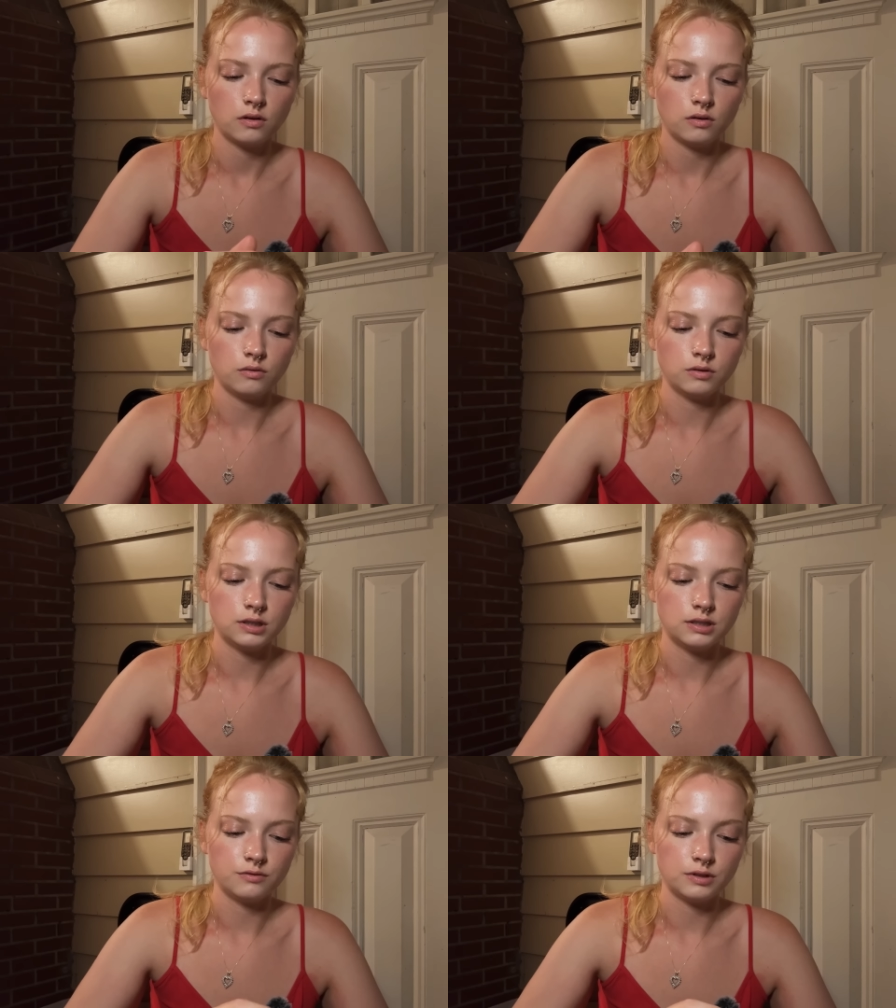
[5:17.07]
Only
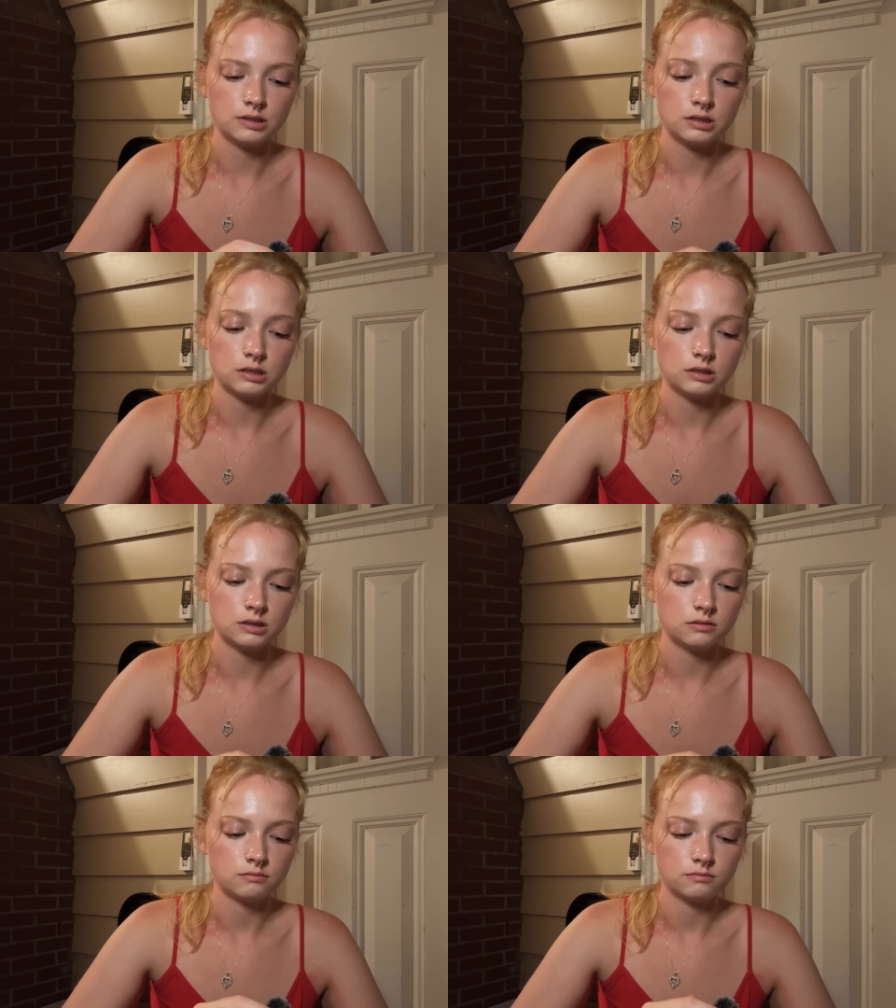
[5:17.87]
difference
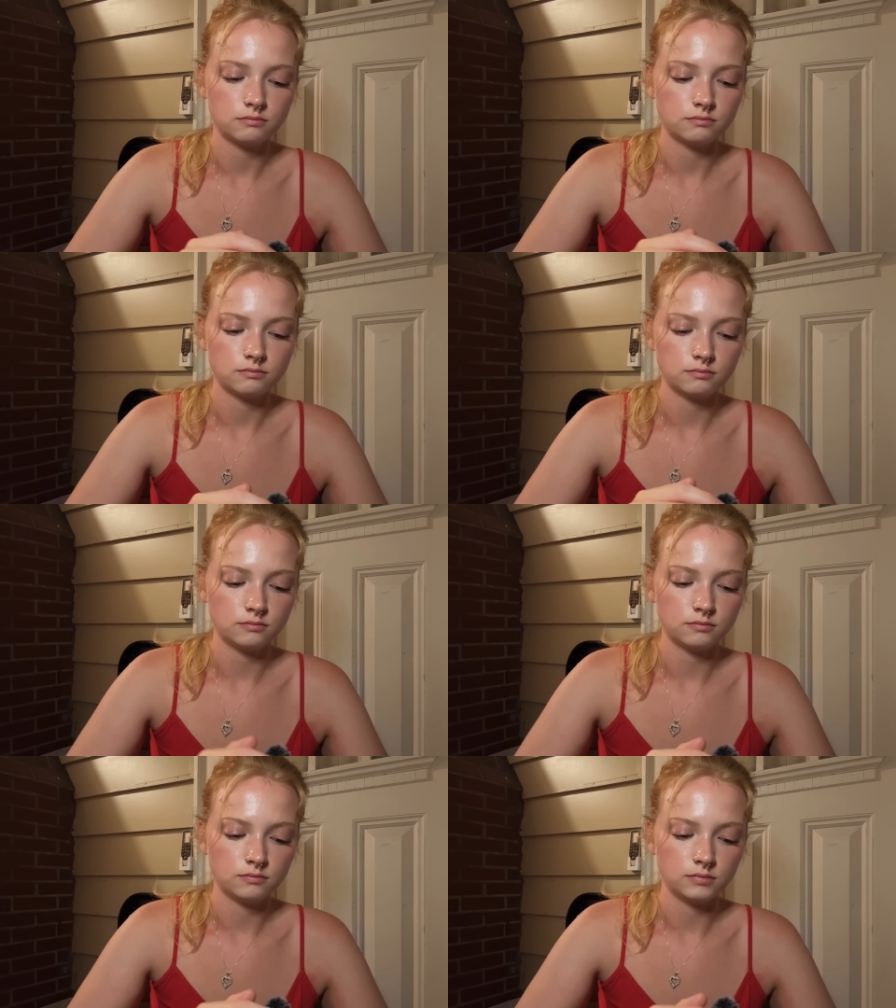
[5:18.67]
is
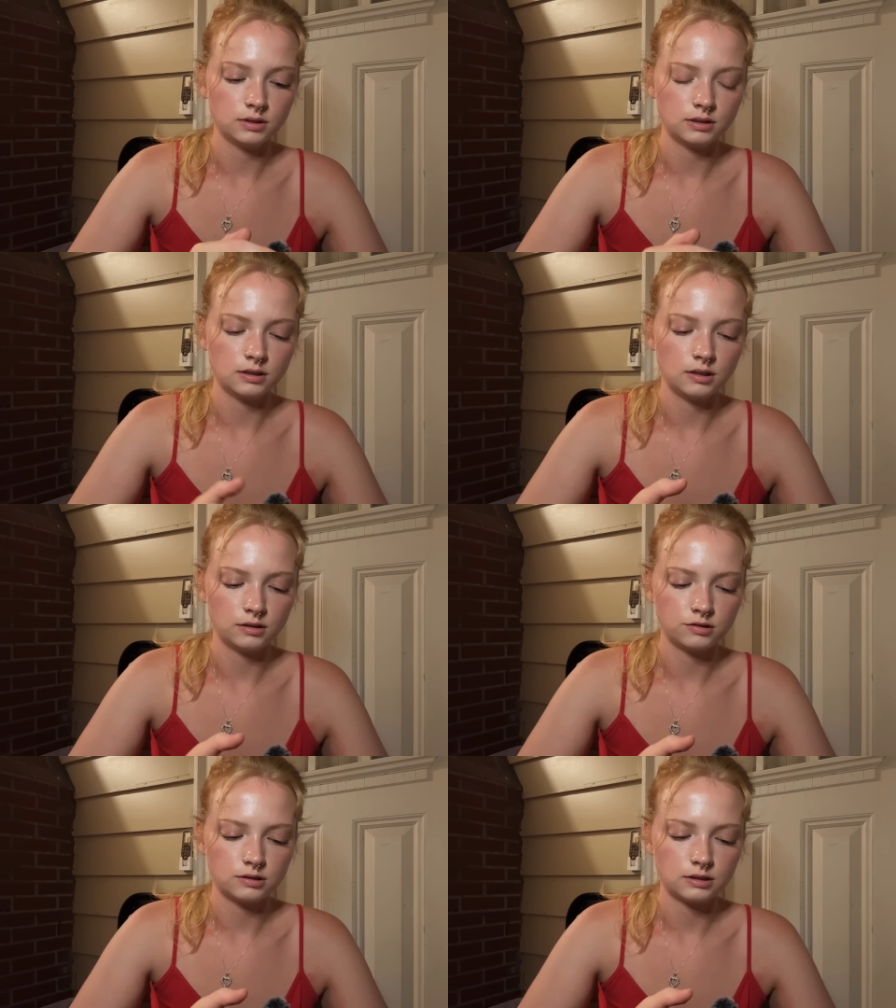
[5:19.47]
it's gonna
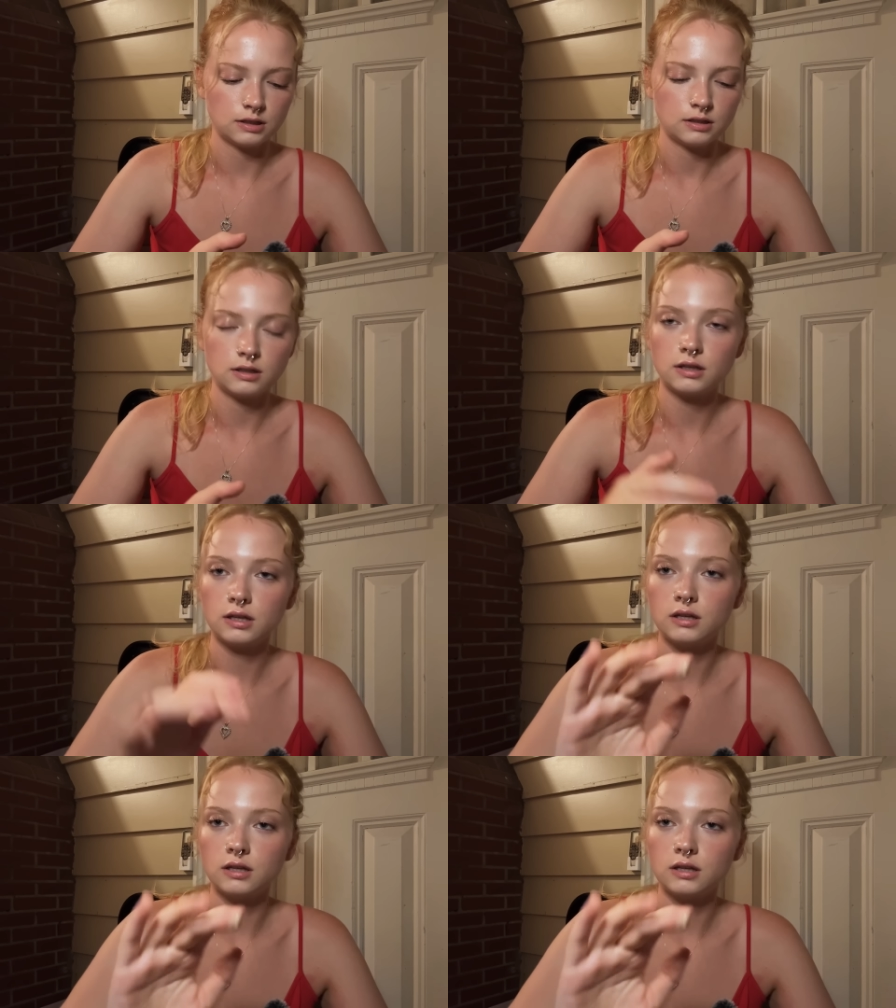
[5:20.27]
just kind of